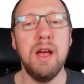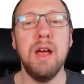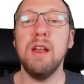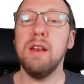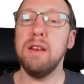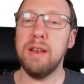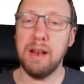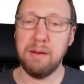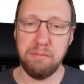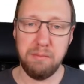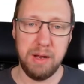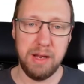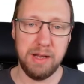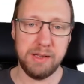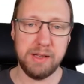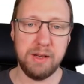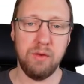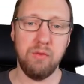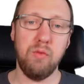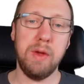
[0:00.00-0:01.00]
that
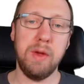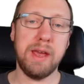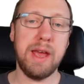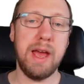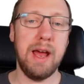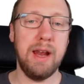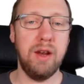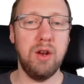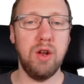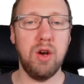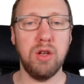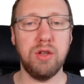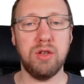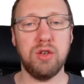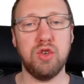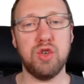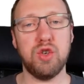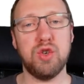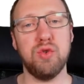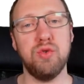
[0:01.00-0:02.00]
means we cannot
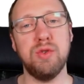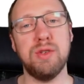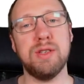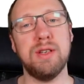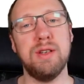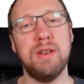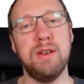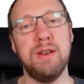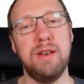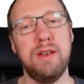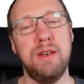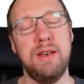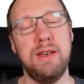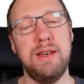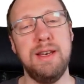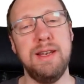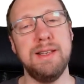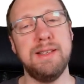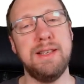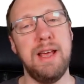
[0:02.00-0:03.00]
choose
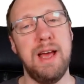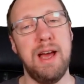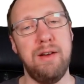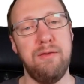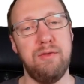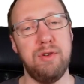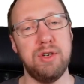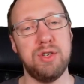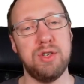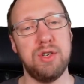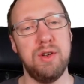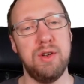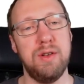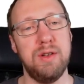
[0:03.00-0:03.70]
DC average.